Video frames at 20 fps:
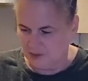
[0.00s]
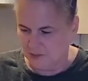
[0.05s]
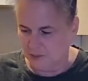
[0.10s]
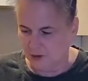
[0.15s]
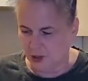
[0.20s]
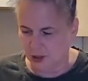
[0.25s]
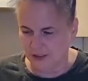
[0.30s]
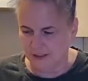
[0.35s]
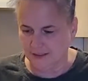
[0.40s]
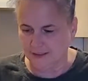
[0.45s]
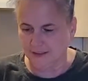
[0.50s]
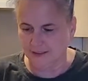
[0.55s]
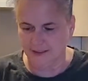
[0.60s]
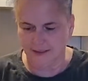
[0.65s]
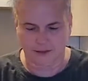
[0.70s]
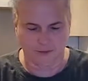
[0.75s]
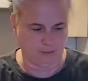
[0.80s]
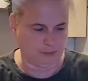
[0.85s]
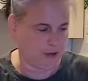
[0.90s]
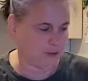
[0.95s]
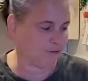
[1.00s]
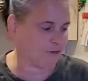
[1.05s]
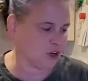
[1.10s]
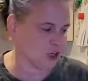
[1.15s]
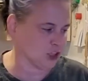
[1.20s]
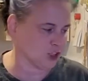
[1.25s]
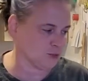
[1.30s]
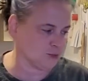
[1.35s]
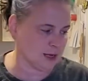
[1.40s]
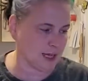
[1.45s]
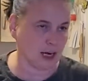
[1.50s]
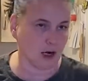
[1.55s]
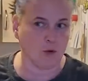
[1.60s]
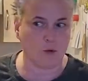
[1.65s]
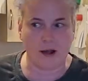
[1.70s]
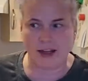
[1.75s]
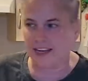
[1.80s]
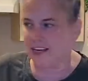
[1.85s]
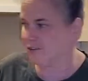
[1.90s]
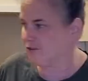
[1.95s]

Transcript: puddings, but first we got to weigh